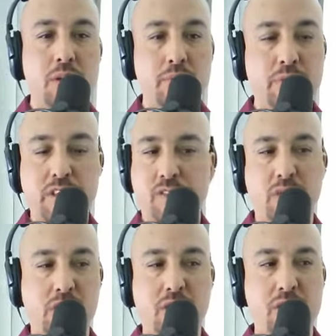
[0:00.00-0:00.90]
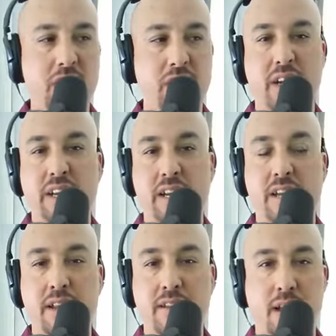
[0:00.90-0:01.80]
just, you know,
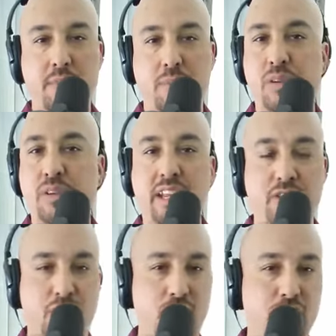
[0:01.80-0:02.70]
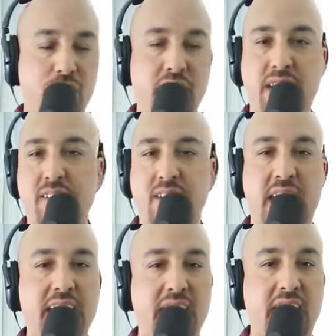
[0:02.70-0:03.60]
a, a double knee surgery and things of
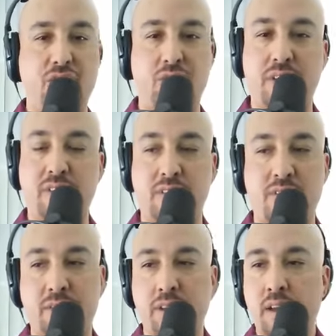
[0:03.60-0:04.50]
that nature? He says,